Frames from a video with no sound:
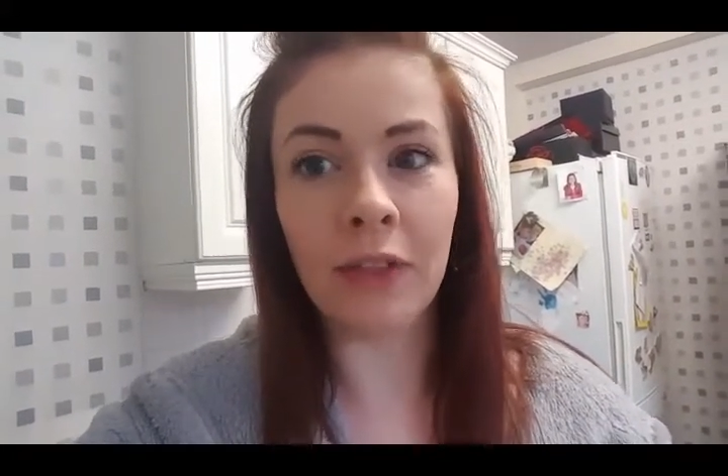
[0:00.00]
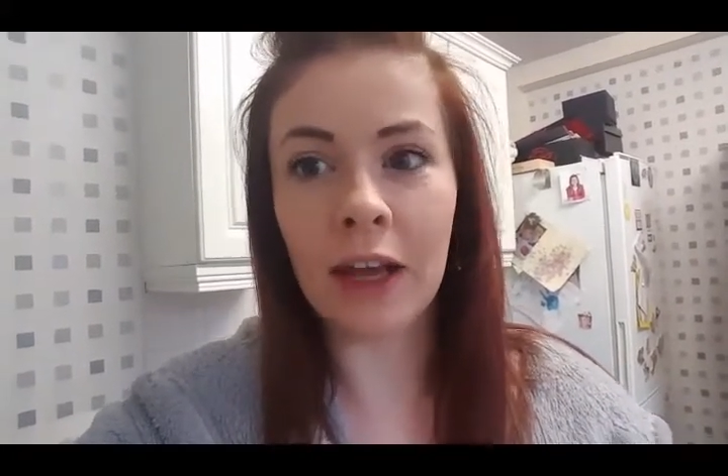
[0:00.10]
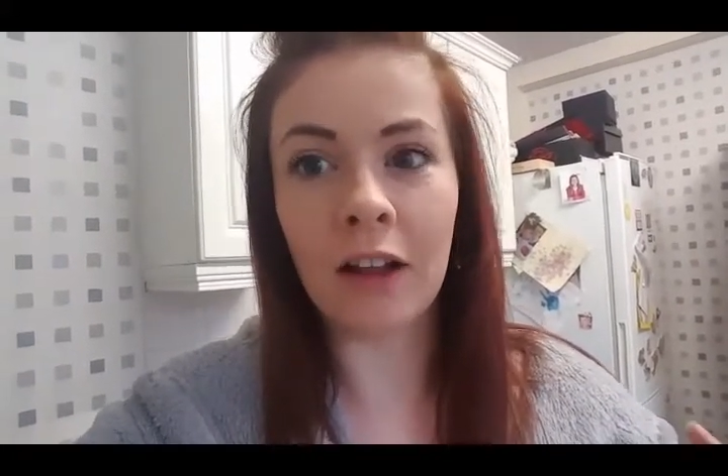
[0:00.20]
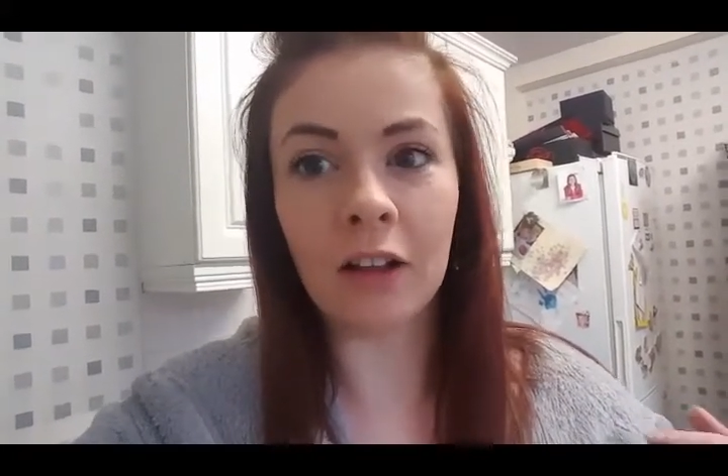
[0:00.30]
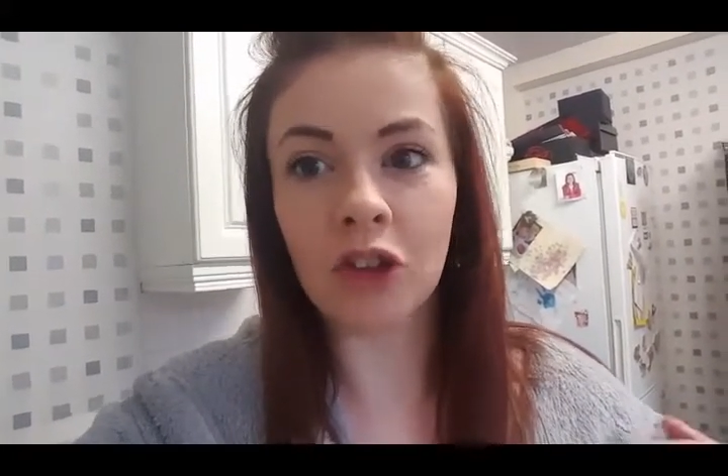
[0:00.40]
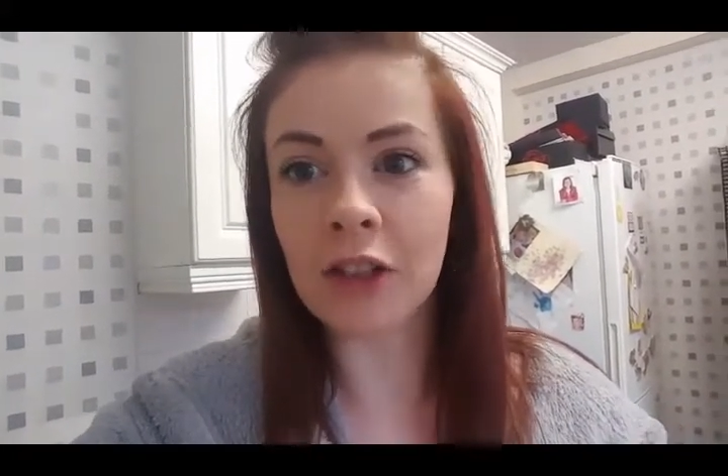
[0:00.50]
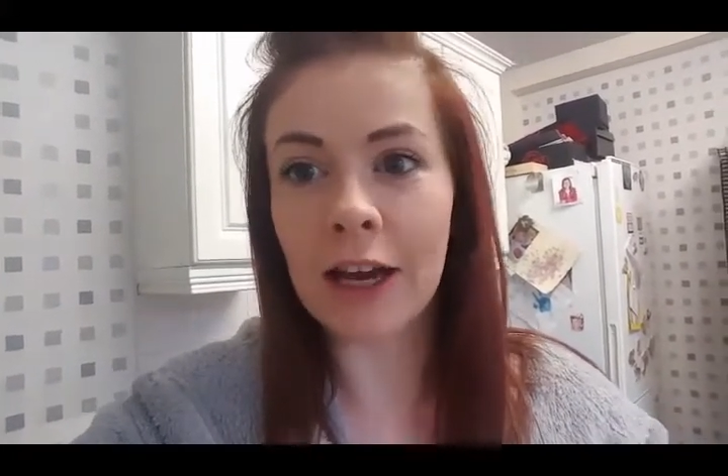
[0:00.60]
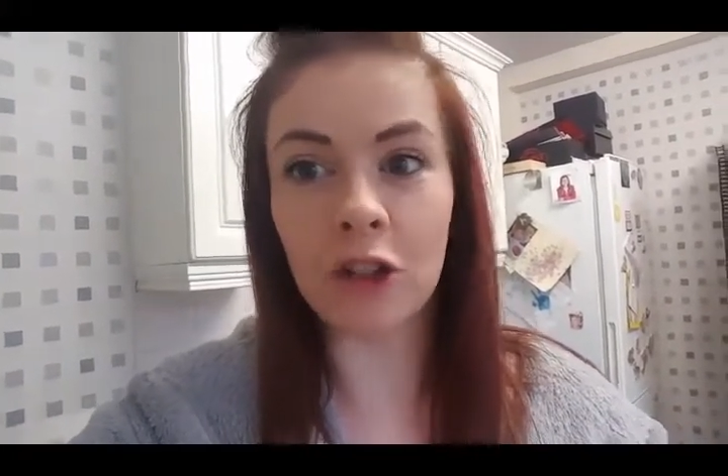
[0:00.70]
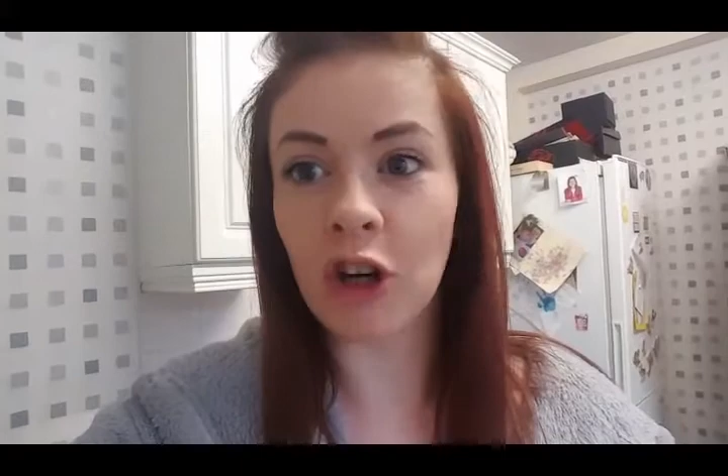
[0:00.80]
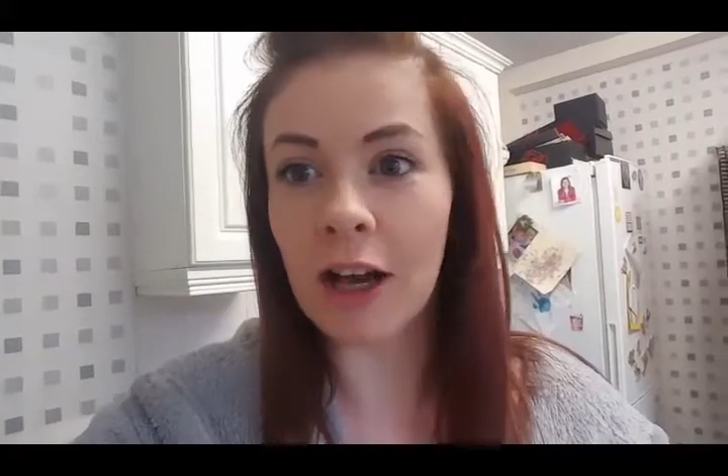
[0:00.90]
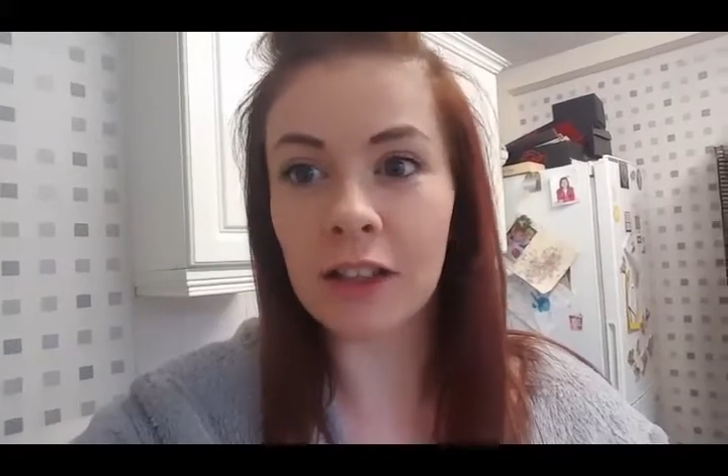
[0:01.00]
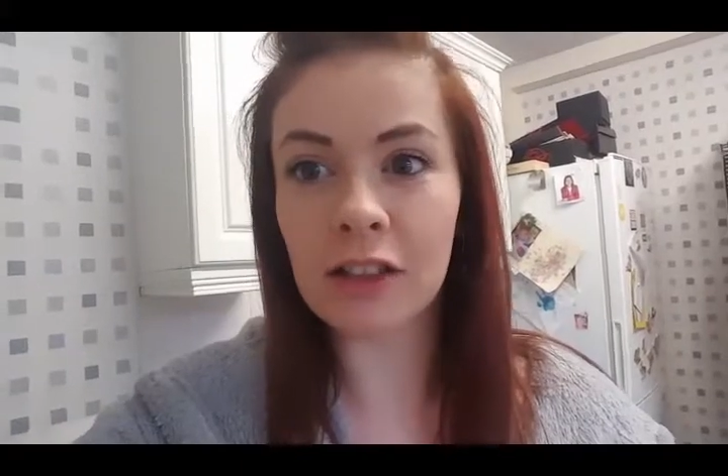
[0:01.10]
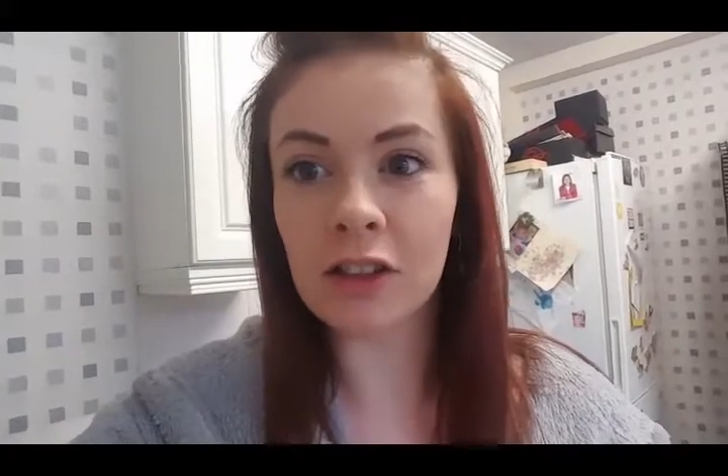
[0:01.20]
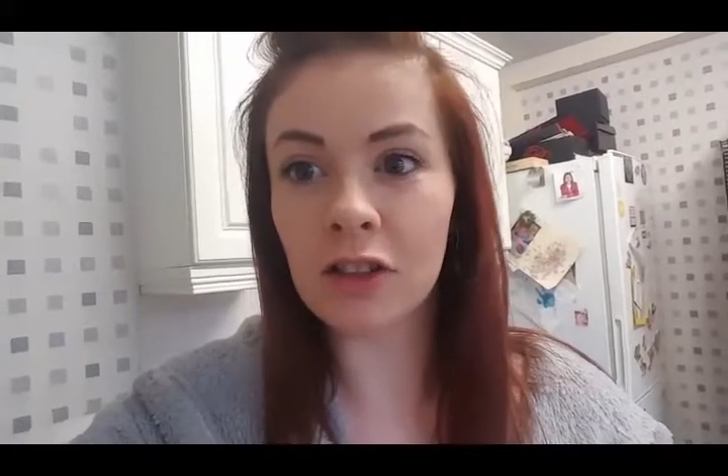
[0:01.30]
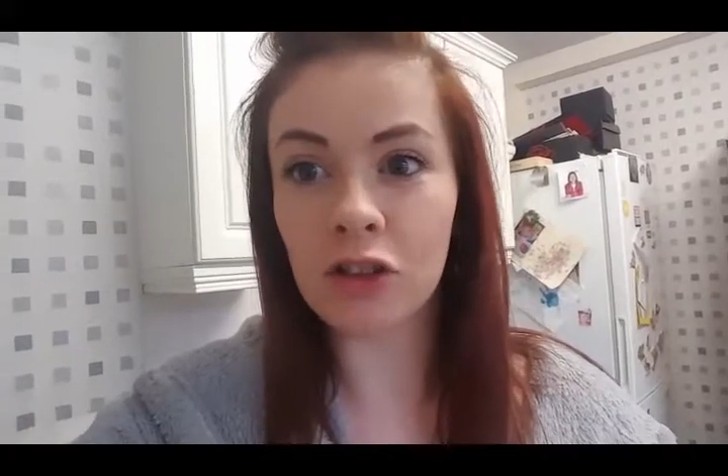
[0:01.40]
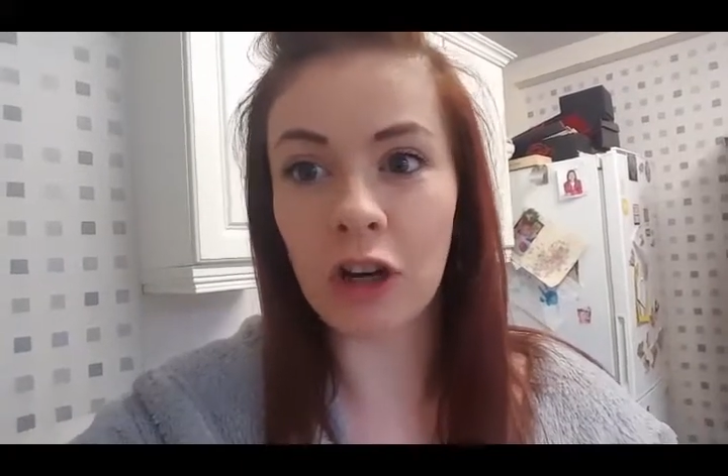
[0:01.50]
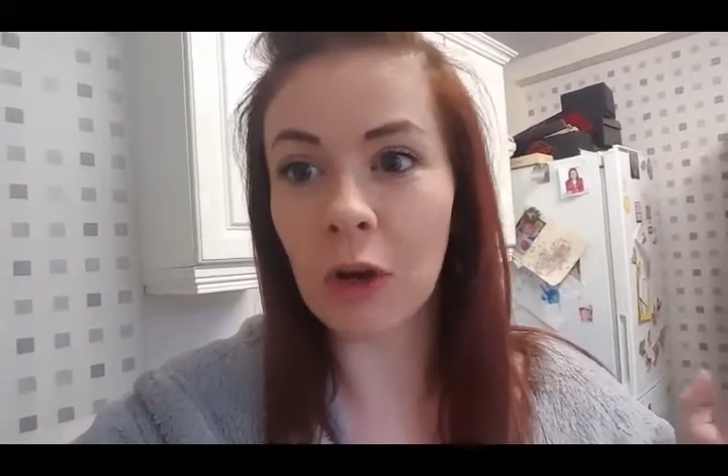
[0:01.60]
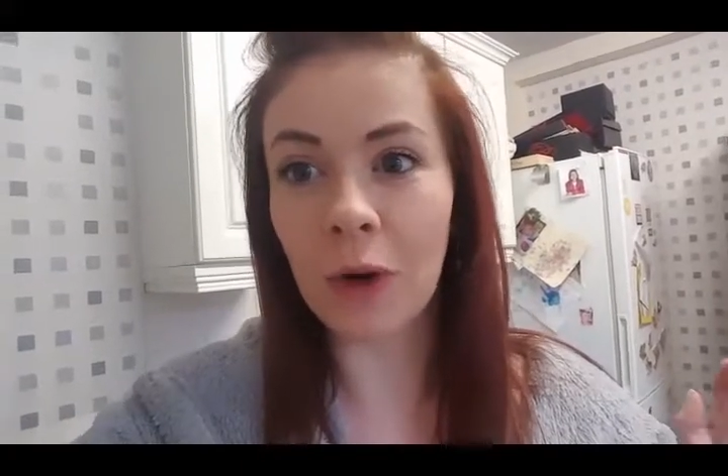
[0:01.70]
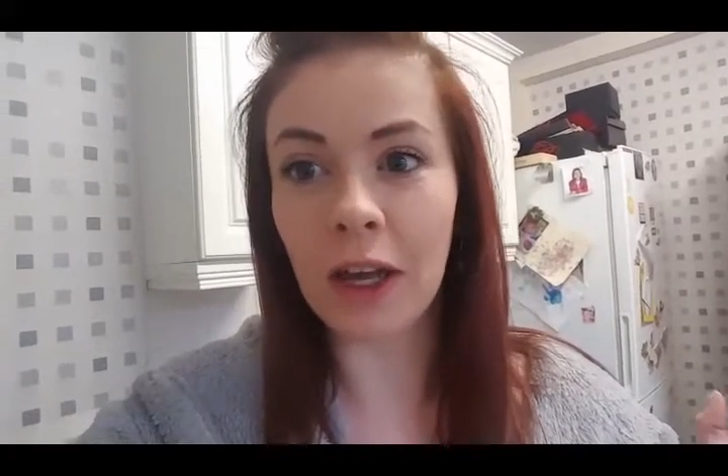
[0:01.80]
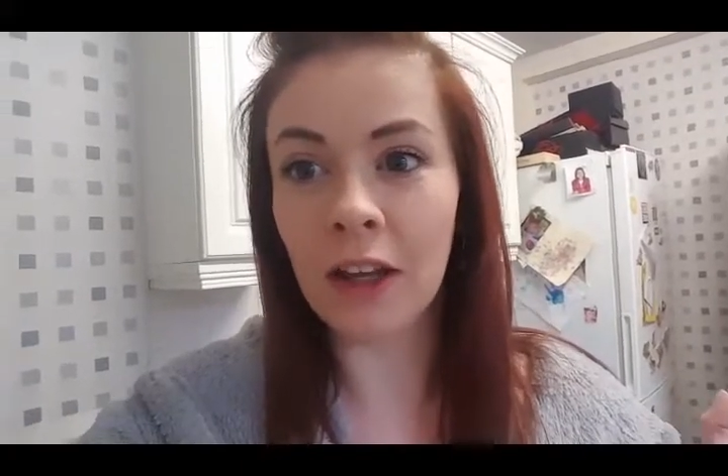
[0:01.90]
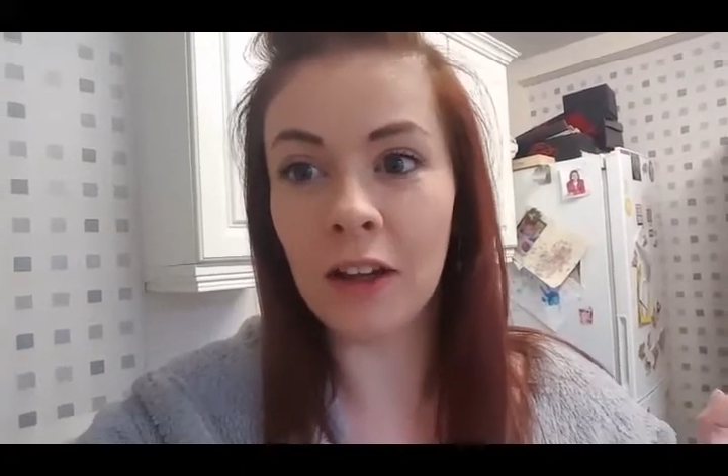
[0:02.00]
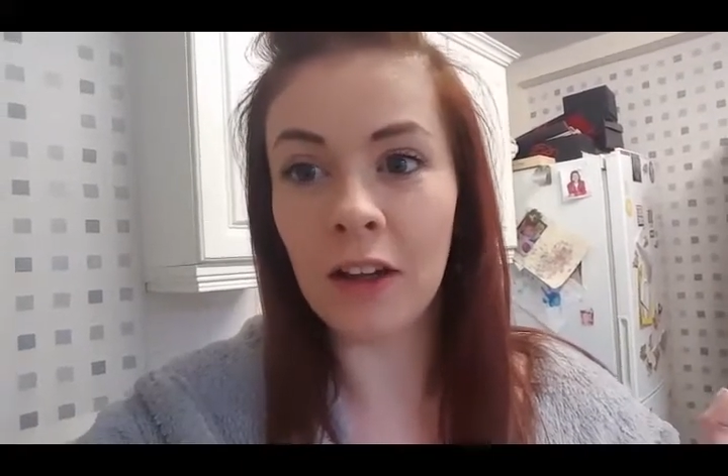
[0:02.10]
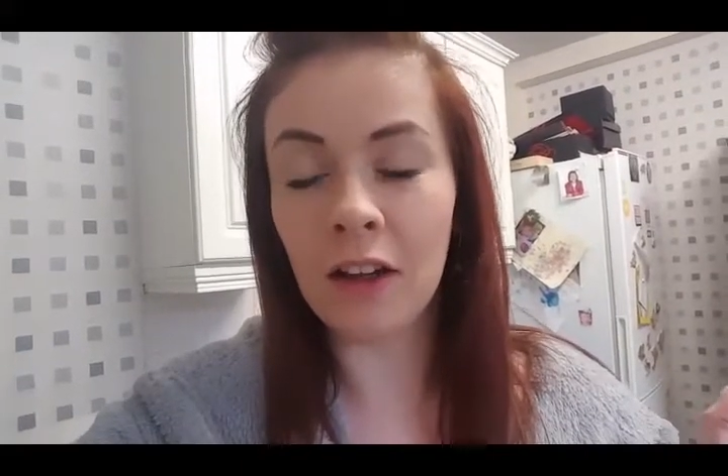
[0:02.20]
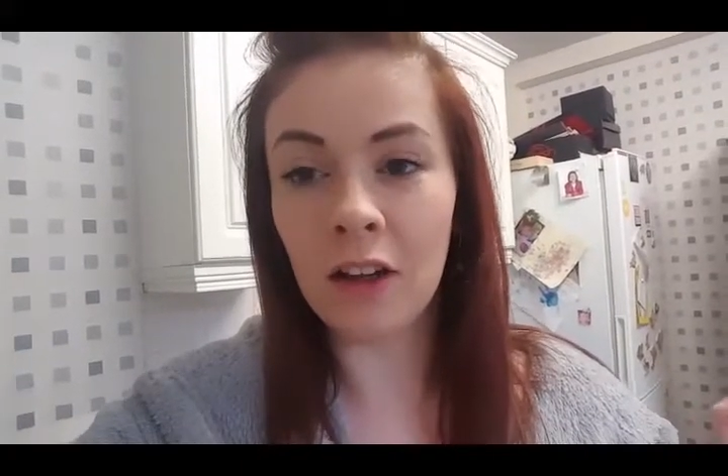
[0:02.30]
and then I'll just get her dressed straight away